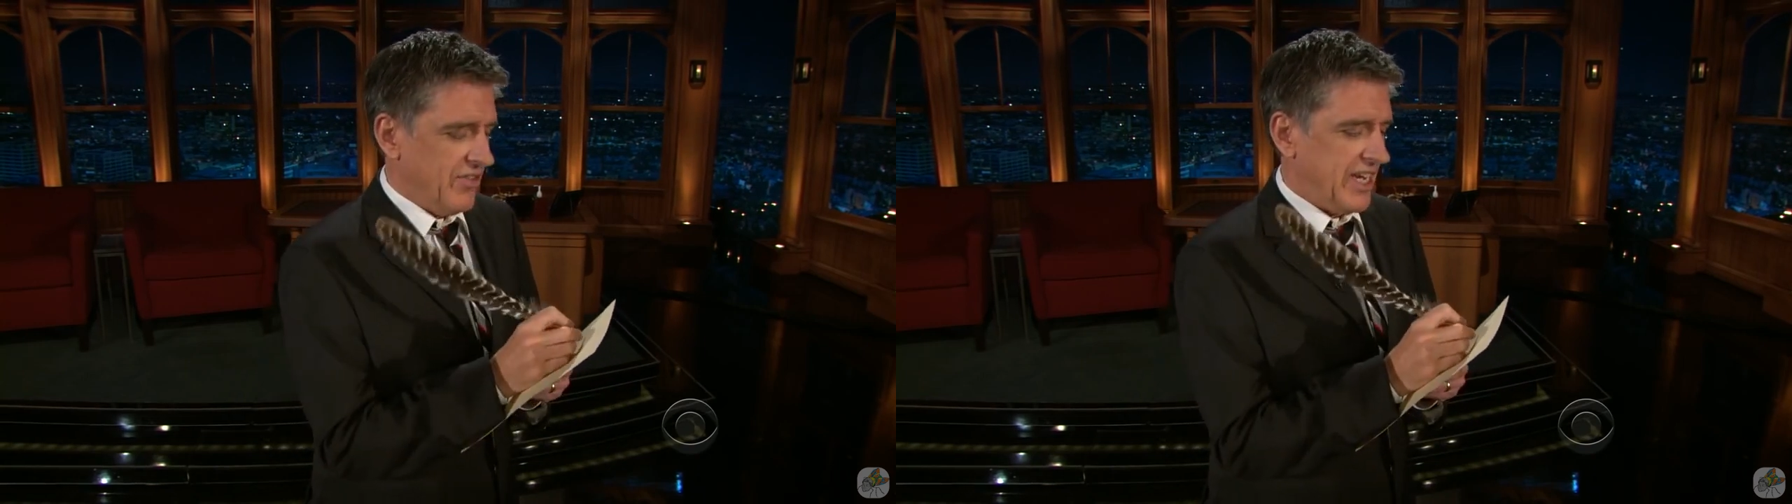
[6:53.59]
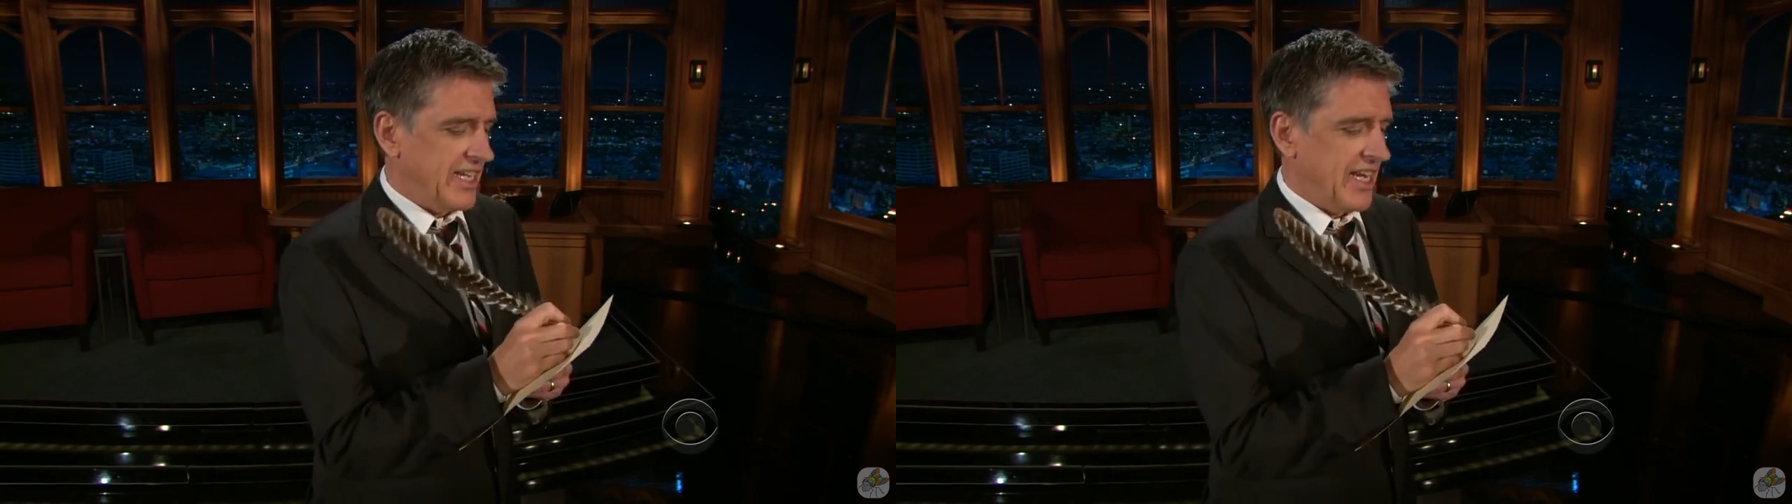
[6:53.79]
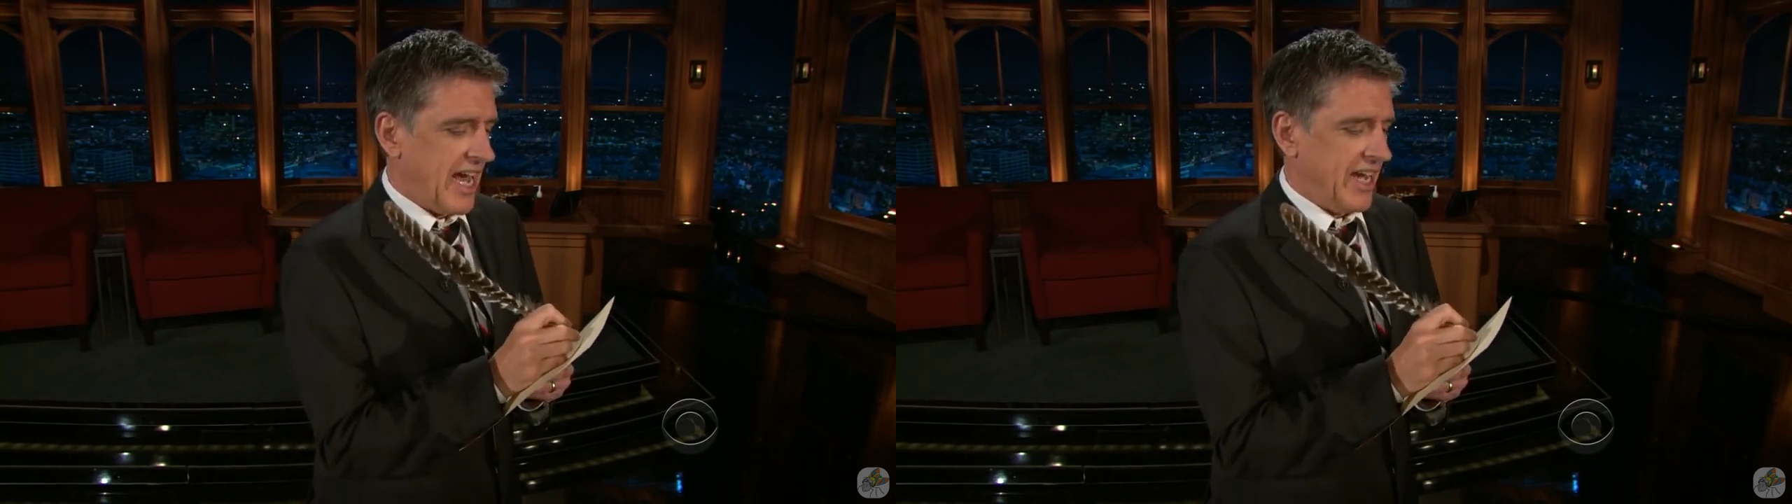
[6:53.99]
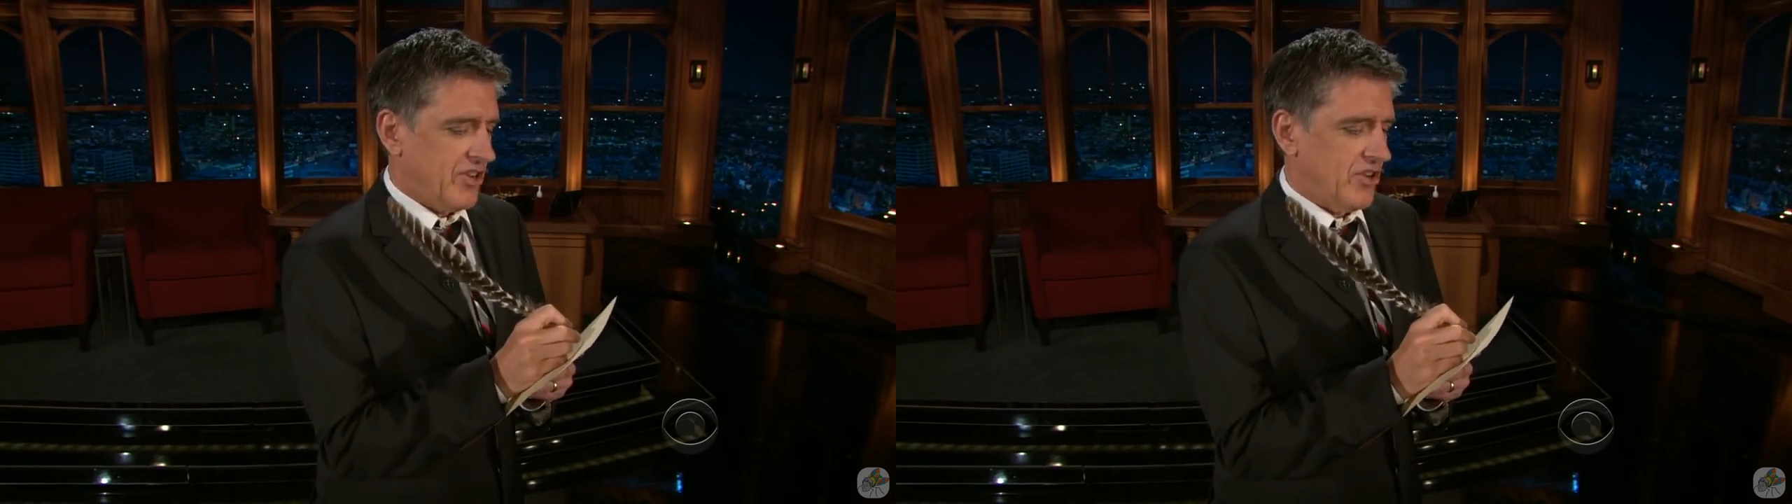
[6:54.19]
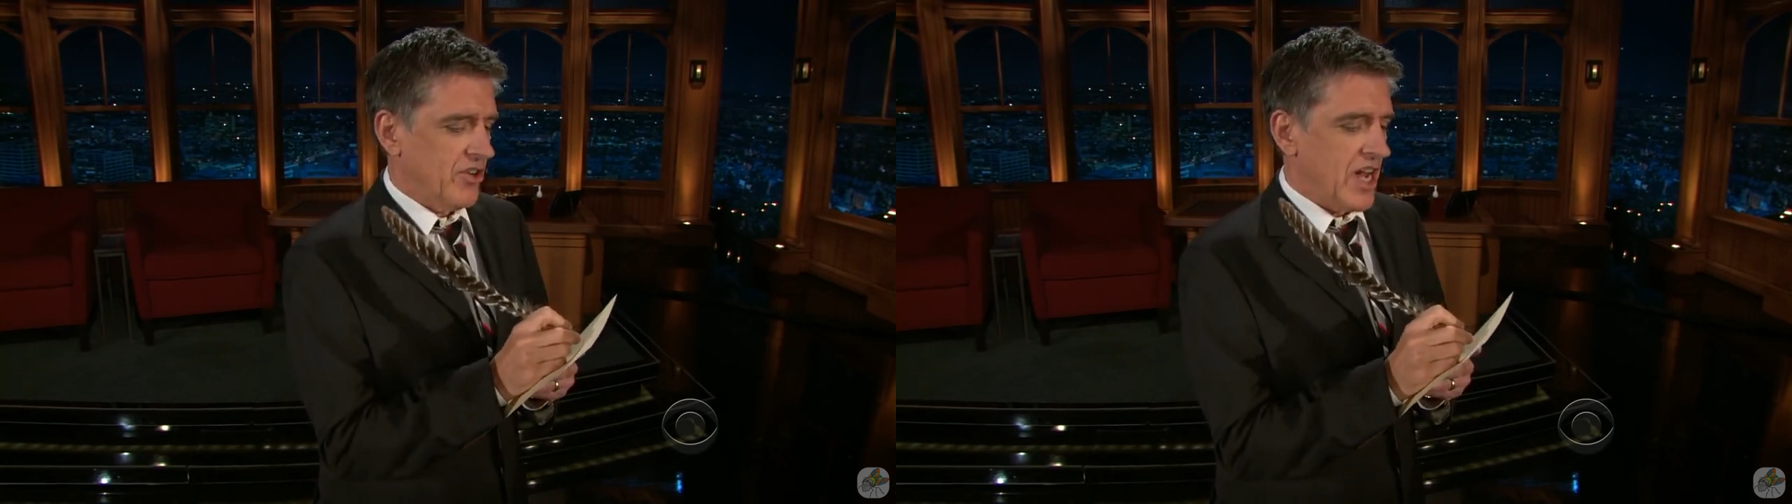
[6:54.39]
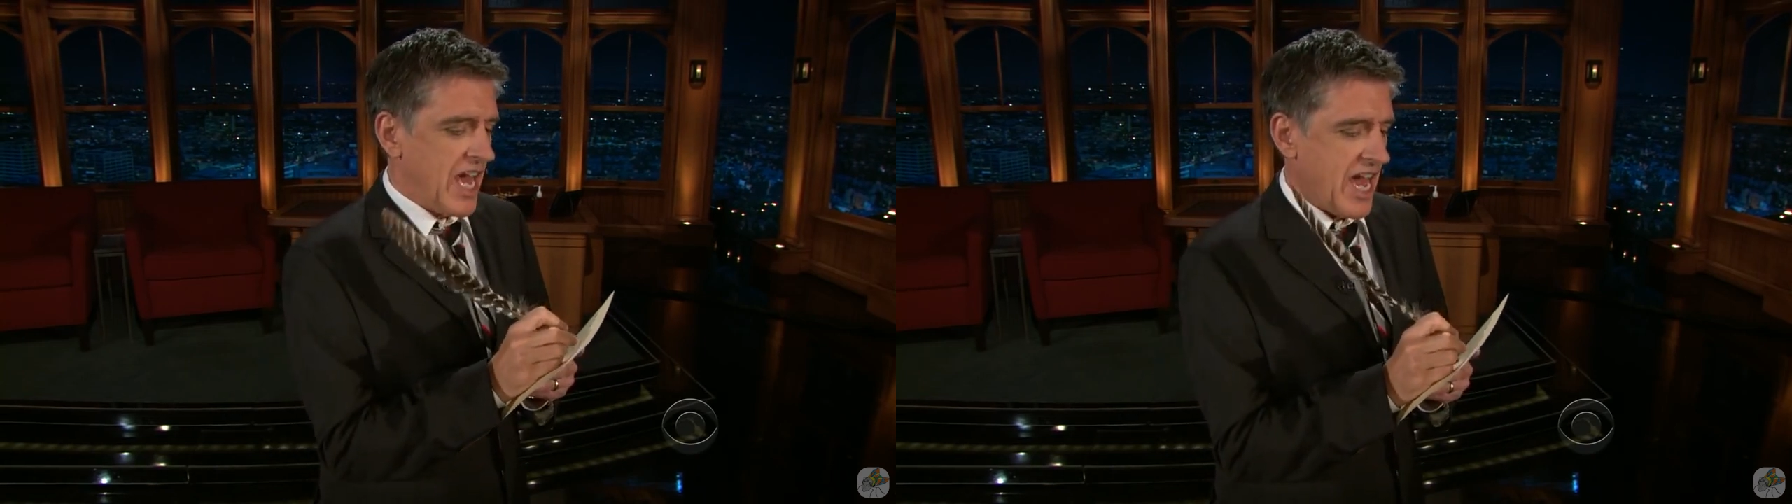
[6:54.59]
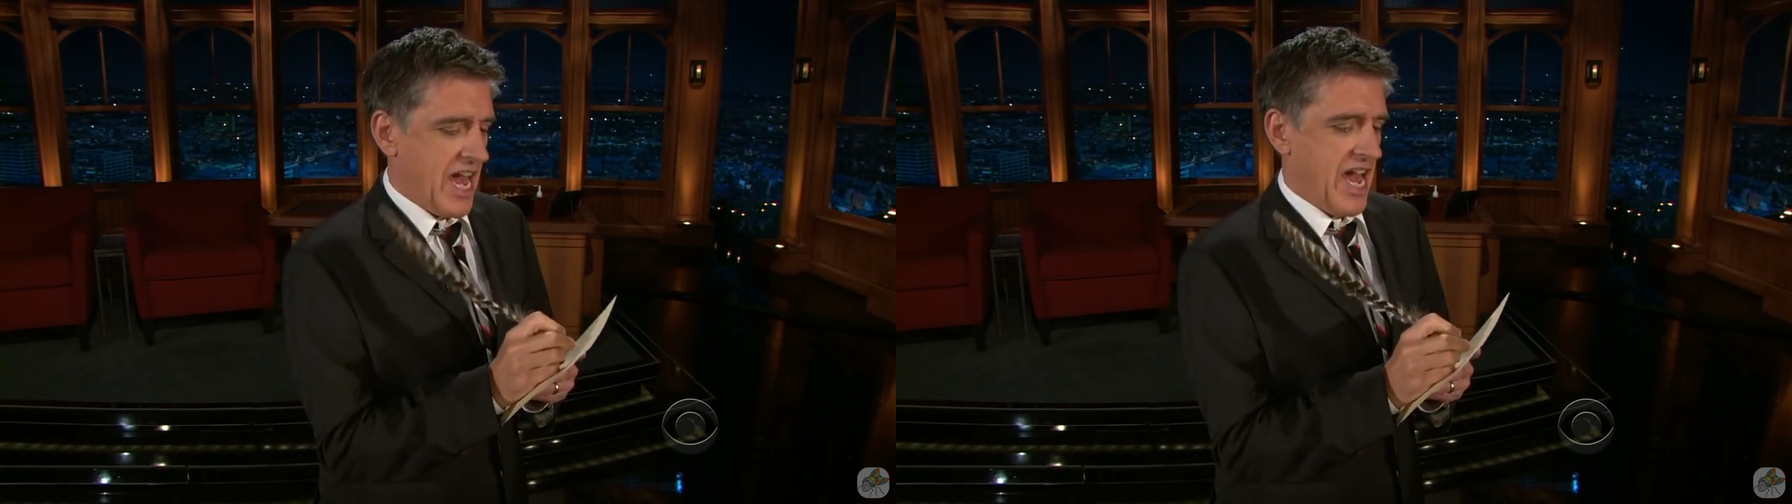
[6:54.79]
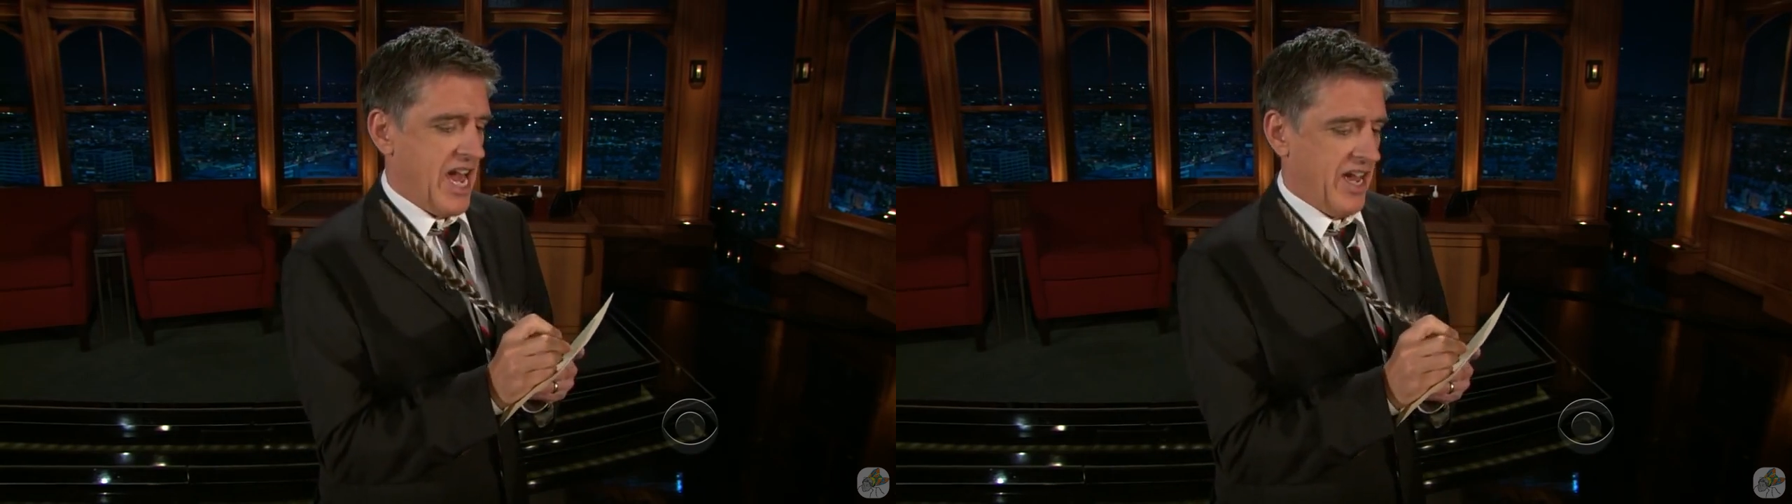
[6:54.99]
really like your
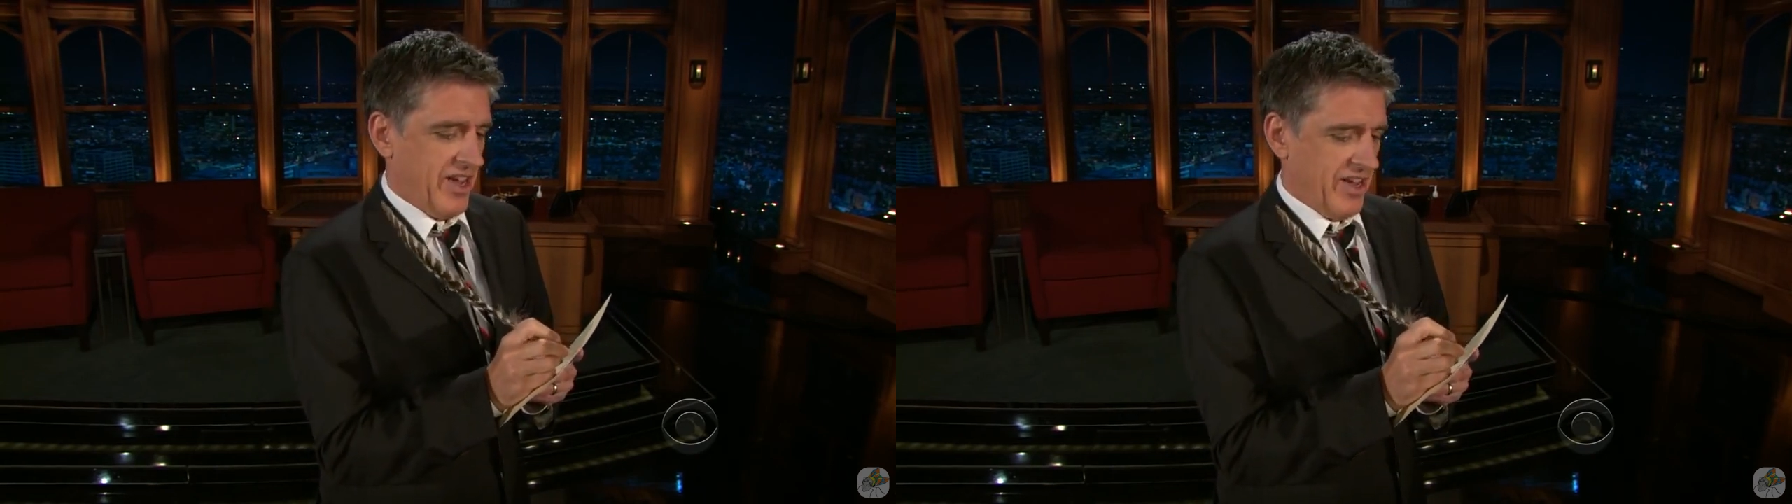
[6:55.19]
hair.